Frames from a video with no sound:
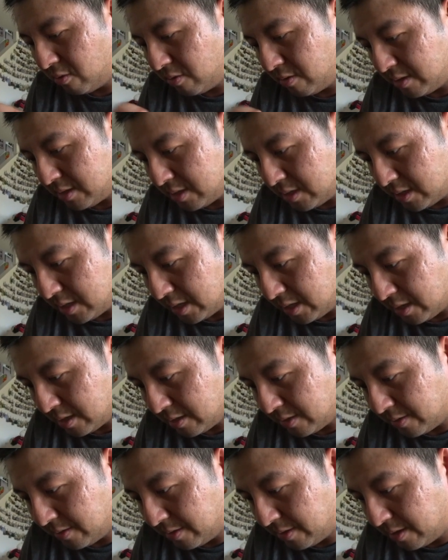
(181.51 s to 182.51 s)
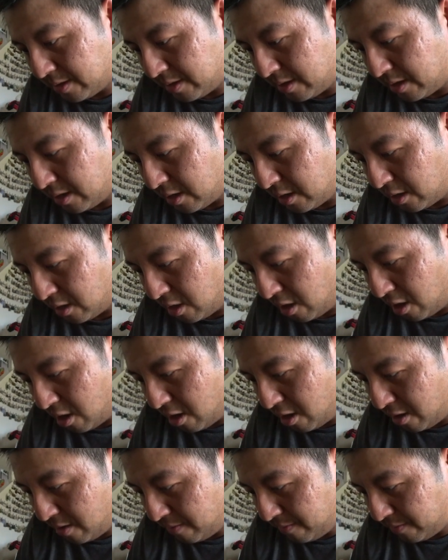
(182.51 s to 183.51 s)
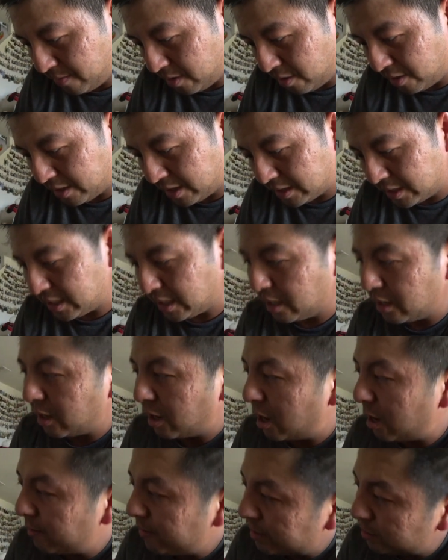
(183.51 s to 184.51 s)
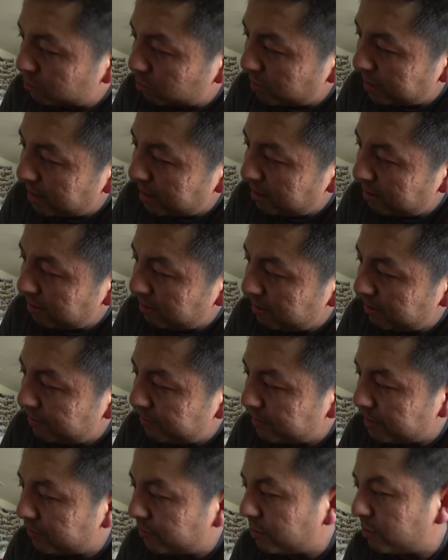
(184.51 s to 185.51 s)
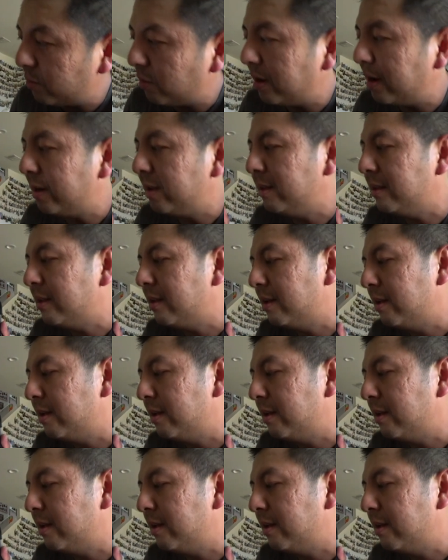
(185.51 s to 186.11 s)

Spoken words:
let's see. Alarm, oh you can set alarm as well if you want,